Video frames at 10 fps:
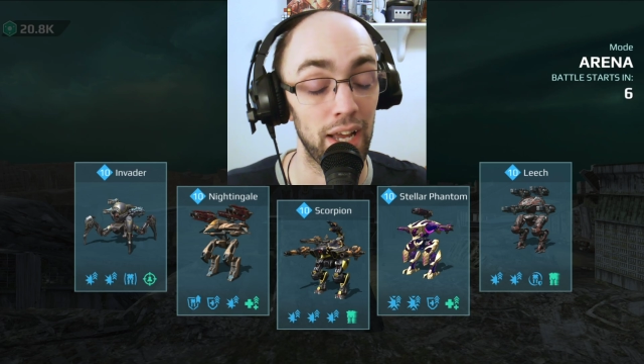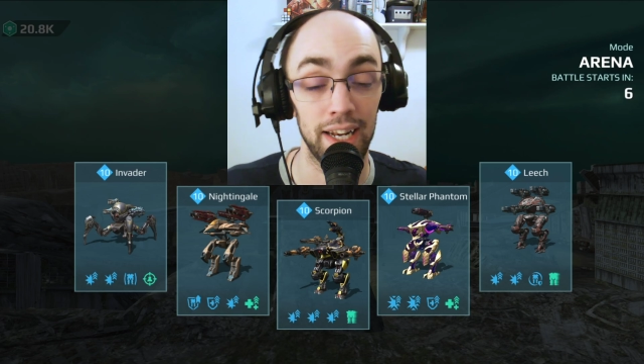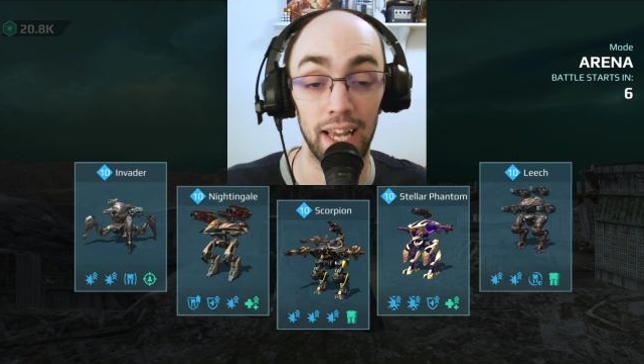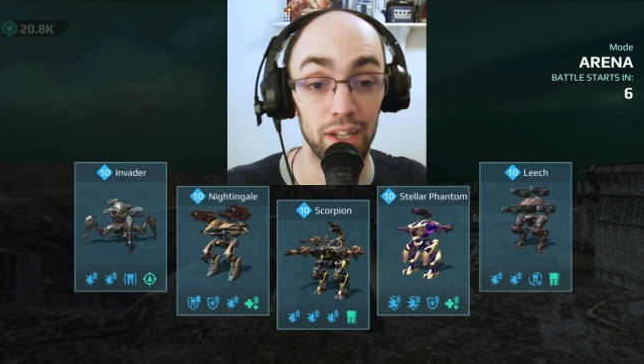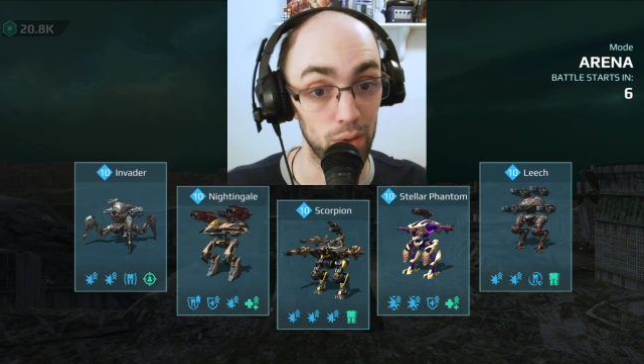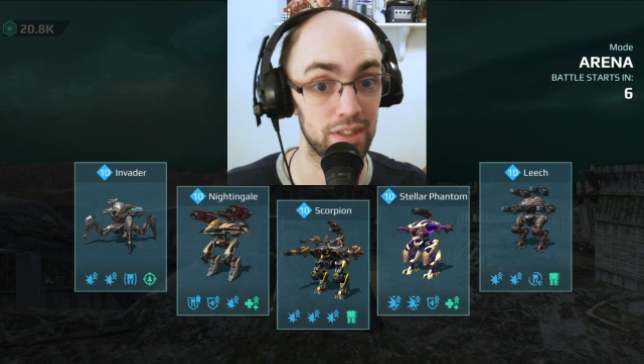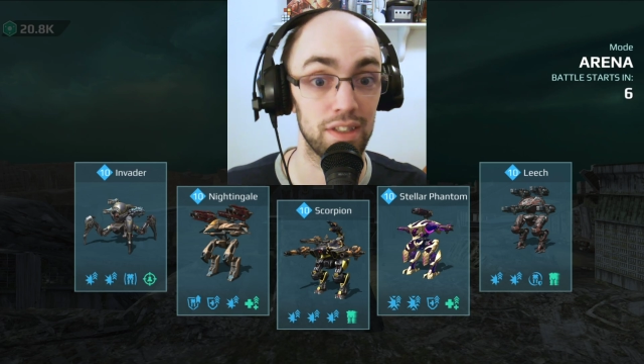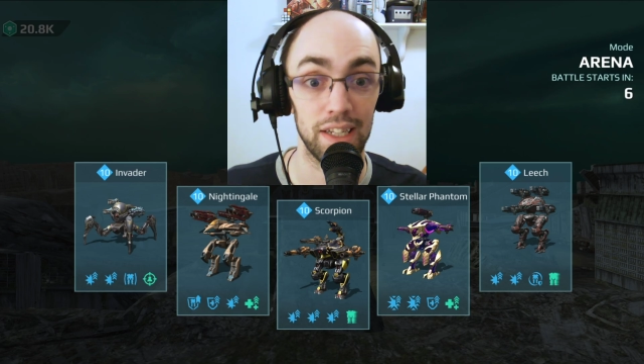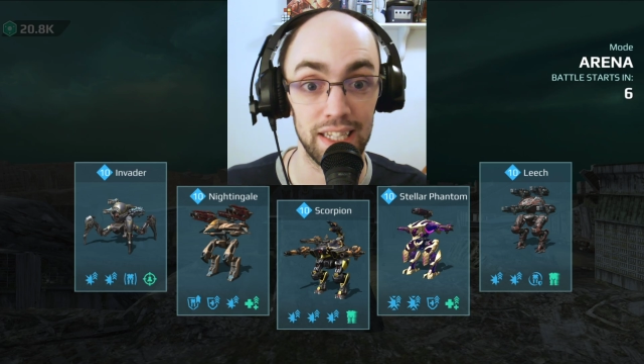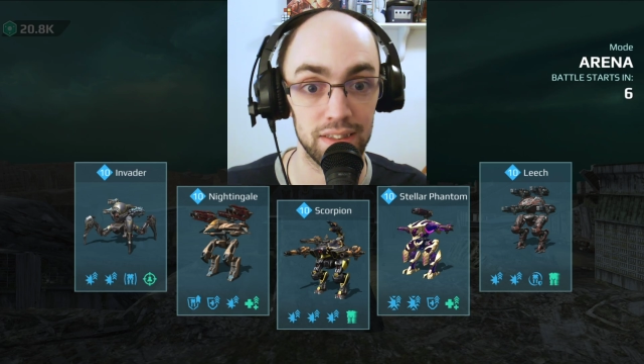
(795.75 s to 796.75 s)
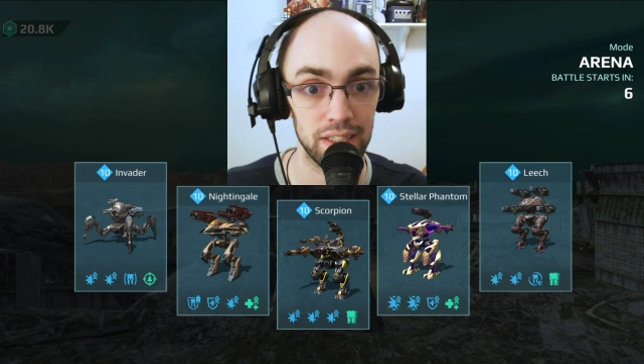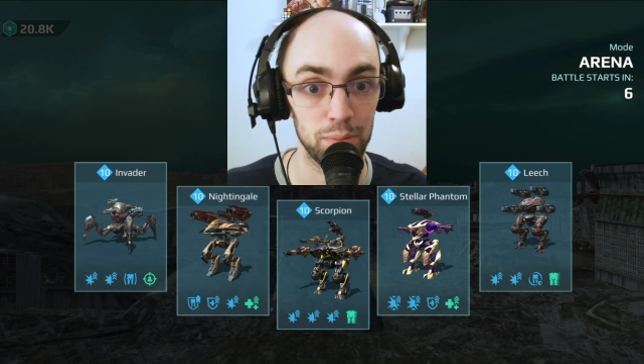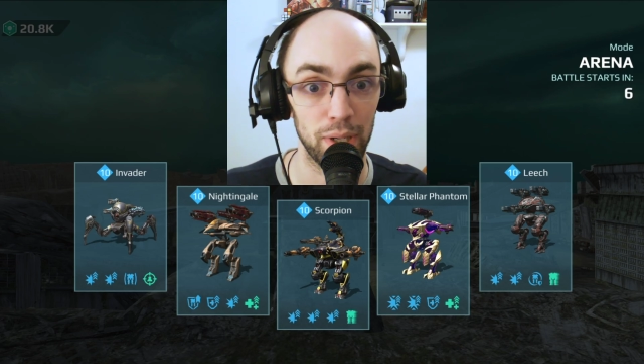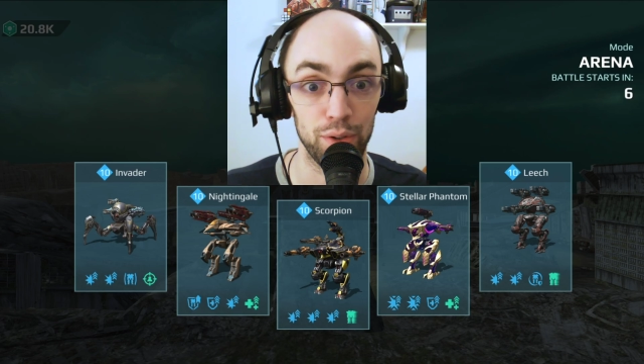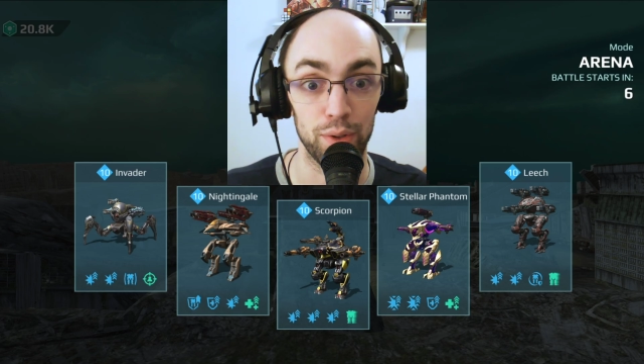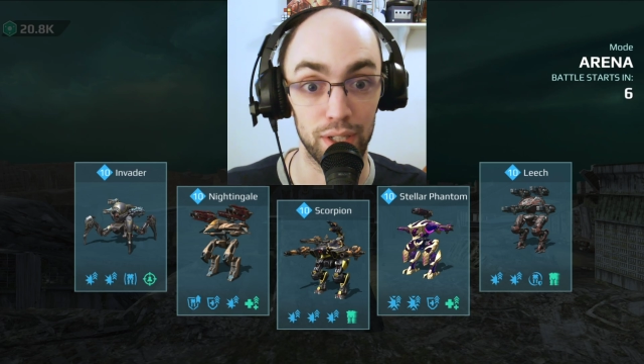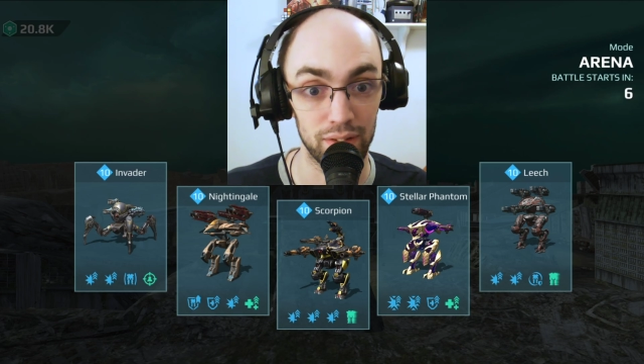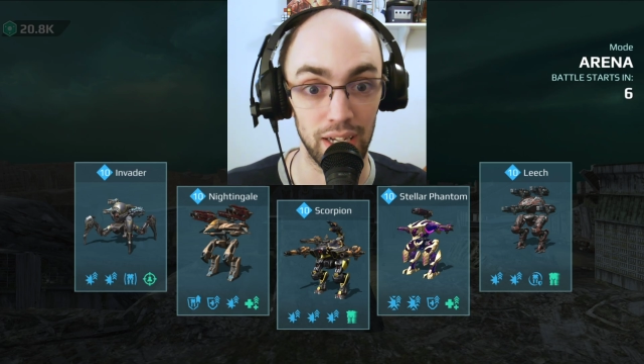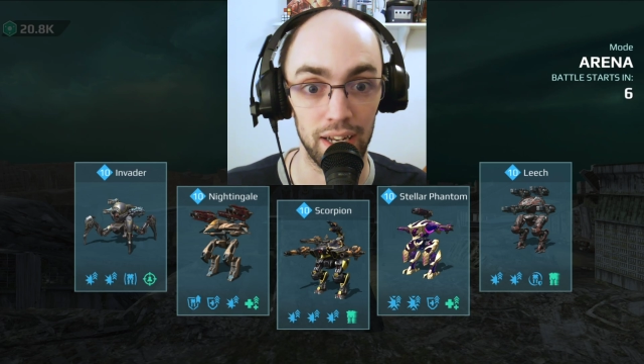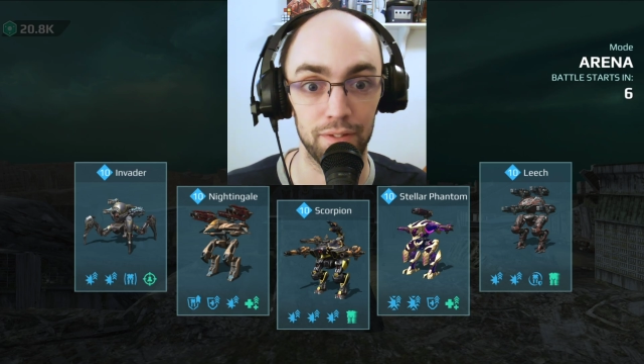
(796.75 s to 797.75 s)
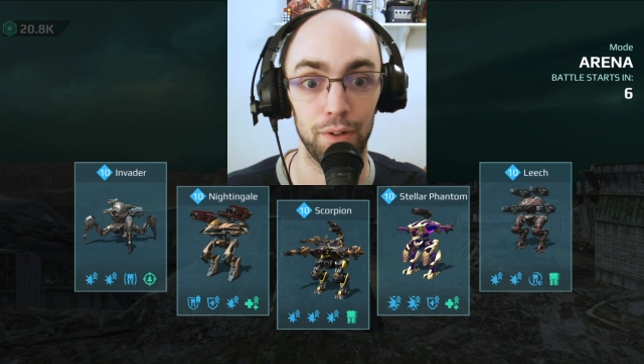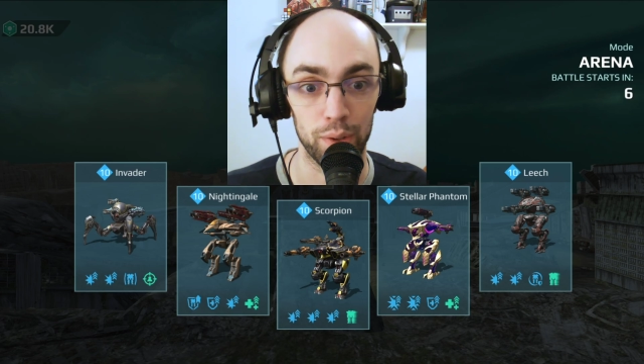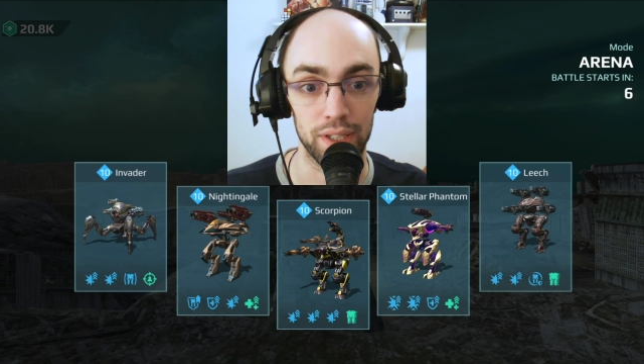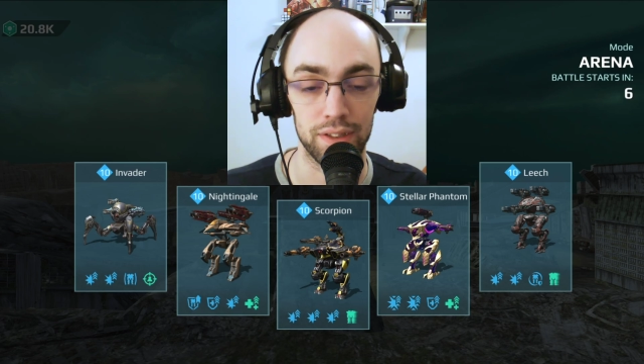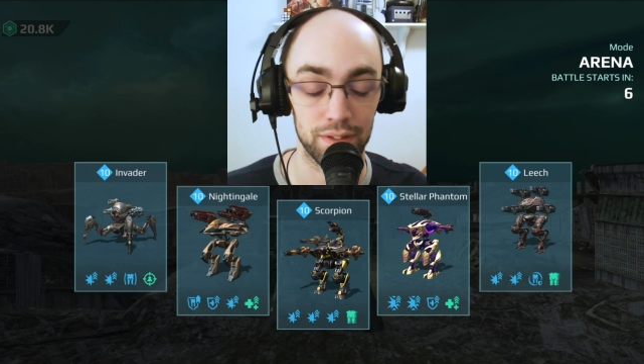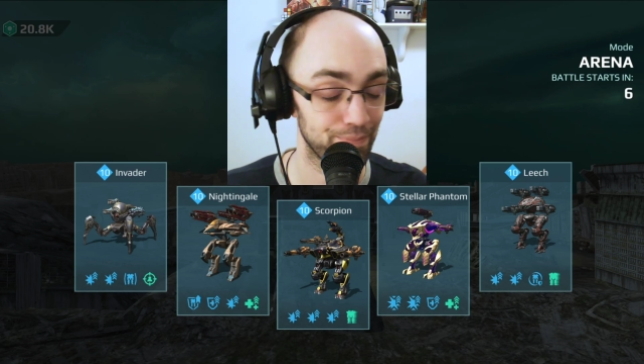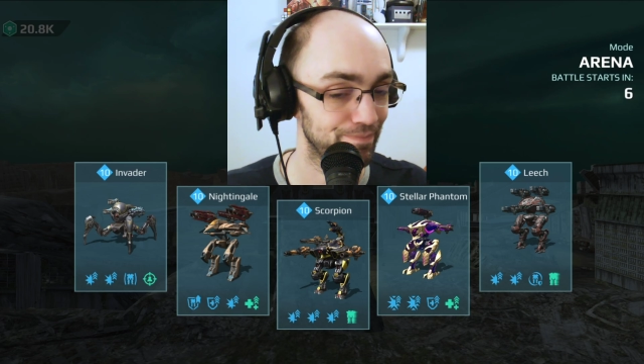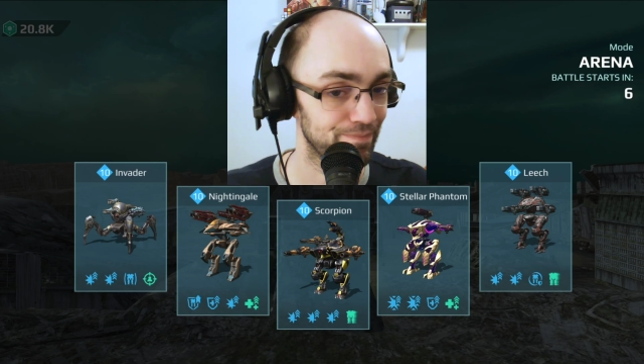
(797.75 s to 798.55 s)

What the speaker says: And I know it's not easy, but you gotta focus.